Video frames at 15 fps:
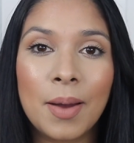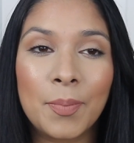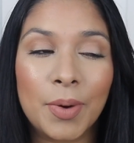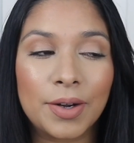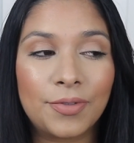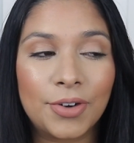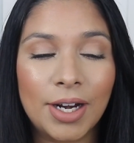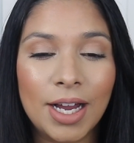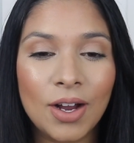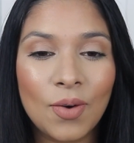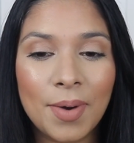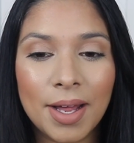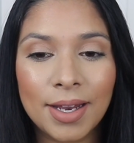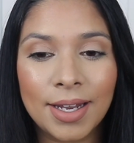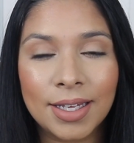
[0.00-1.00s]
But for
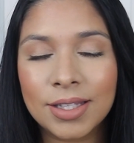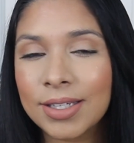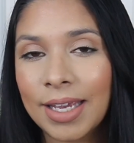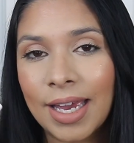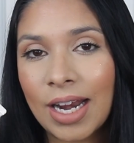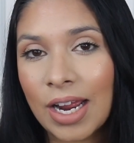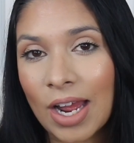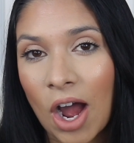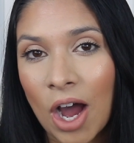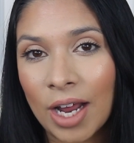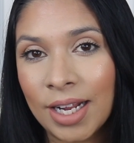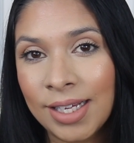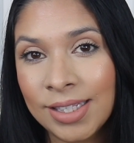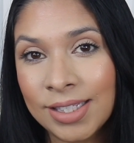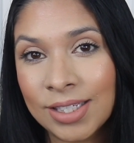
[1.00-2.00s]
now, let's get on
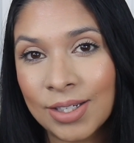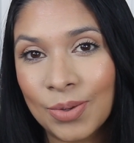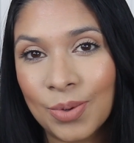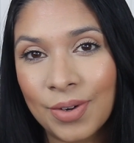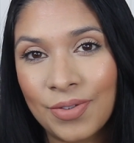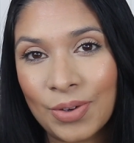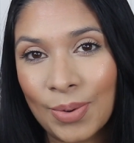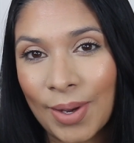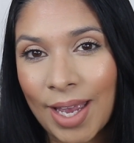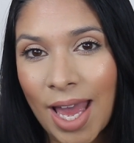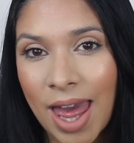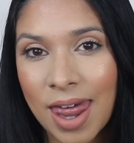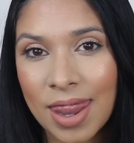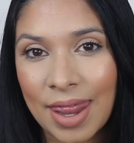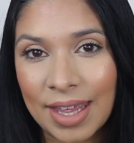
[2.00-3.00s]
into reviewing
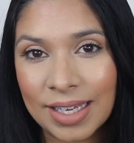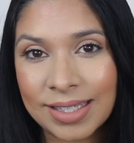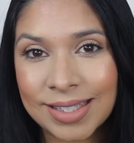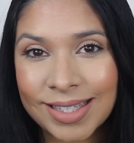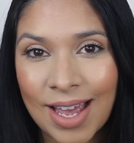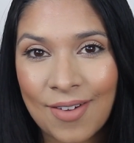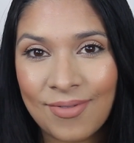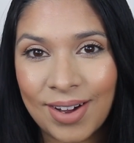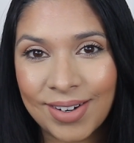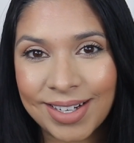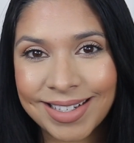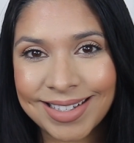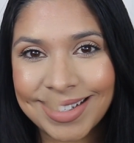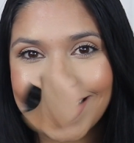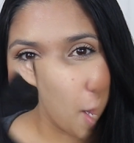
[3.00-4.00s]
this
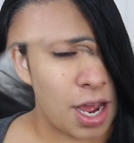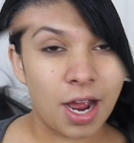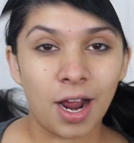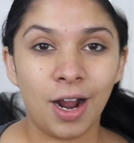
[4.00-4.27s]
foundation.